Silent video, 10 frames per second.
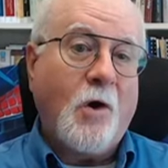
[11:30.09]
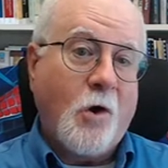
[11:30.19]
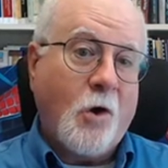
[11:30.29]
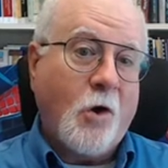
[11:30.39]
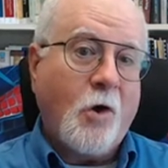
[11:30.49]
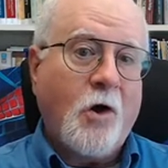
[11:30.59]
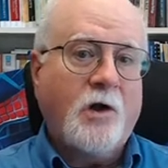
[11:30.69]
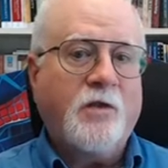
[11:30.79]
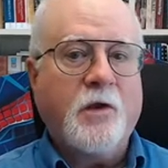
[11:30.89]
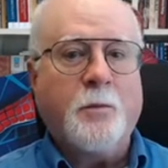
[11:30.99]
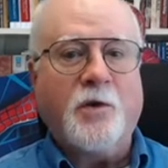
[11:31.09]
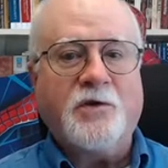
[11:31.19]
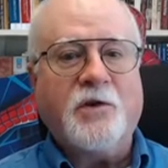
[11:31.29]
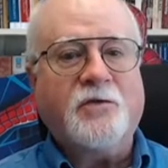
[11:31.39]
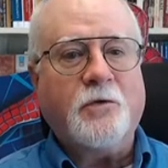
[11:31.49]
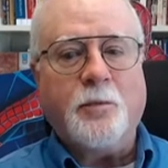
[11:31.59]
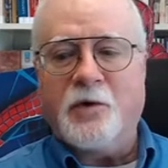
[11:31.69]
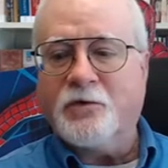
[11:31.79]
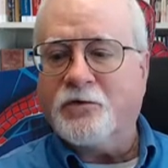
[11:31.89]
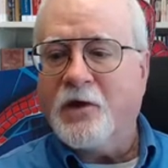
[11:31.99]
on the
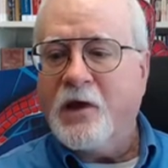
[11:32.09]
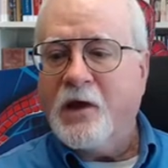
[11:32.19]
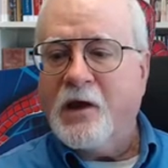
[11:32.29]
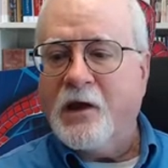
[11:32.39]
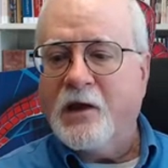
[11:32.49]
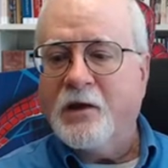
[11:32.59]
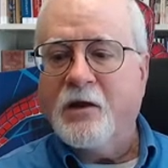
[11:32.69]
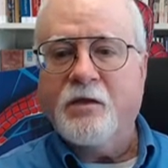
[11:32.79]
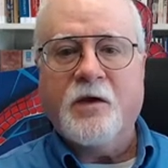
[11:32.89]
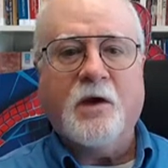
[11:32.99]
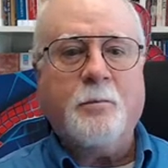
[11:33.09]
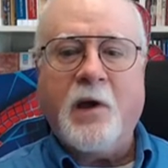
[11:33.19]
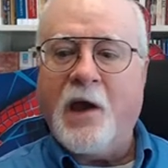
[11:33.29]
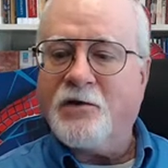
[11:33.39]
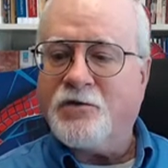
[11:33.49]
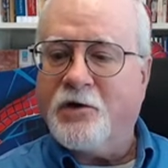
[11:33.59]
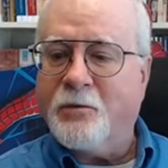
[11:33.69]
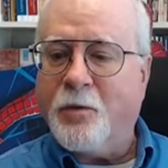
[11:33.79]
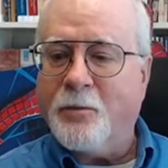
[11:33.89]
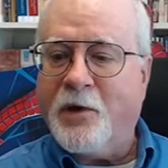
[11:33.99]
participants in the Passion of
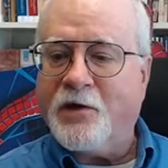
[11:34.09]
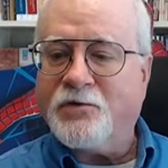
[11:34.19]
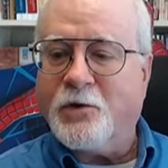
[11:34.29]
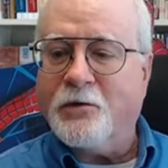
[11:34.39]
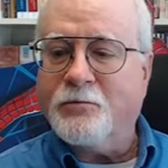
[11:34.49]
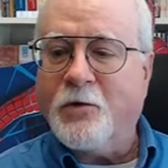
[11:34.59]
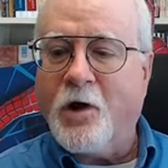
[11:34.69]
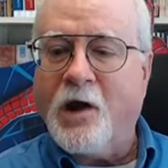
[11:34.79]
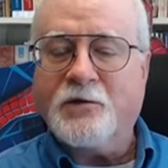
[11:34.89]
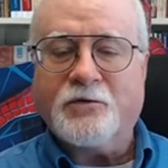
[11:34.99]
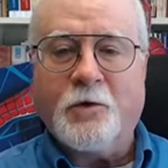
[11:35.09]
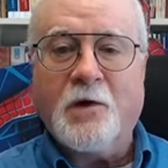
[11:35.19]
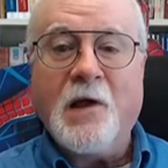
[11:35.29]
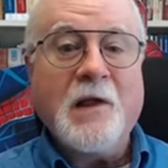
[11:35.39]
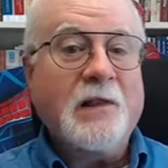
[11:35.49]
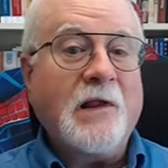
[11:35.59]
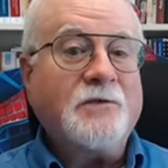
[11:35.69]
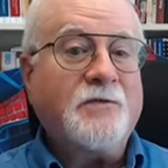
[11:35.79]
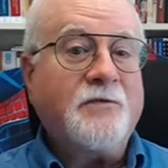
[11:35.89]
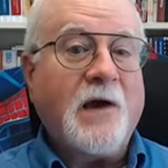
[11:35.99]
Perpetua. All right, so let's
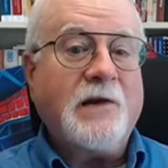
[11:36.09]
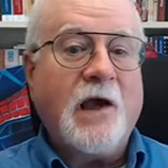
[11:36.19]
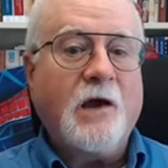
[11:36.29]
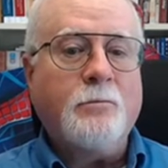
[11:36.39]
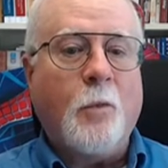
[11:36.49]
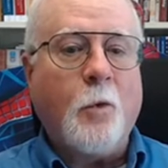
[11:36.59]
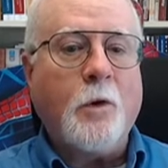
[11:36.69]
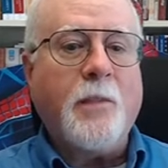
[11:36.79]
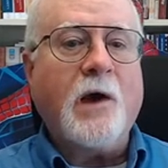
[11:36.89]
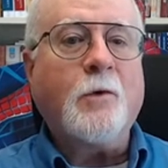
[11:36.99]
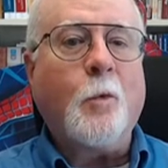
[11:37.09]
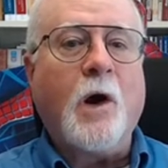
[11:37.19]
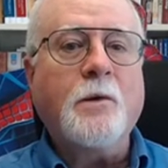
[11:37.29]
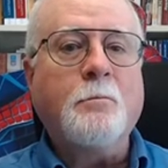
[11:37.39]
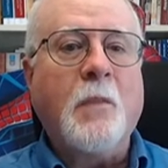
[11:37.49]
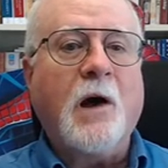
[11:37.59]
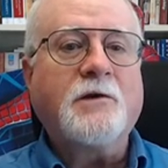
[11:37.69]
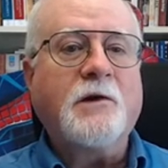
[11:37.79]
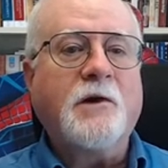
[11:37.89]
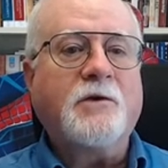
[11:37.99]
find out more about what
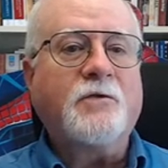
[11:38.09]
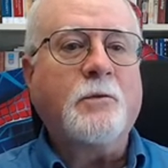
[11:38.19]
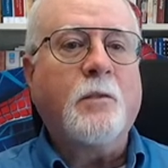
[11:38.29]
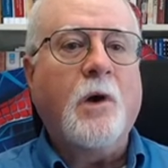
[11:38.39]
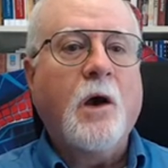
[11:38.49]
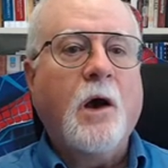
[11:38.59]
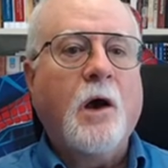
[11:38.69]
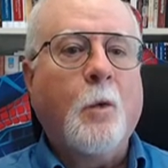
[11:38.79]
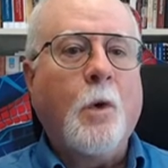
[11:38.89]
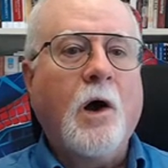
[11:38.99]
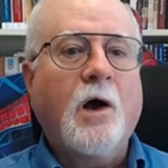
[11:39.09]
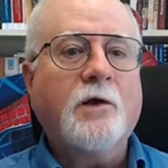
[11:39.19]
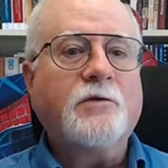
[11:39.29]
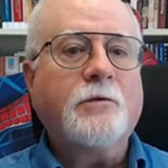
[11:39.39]
Montanism was.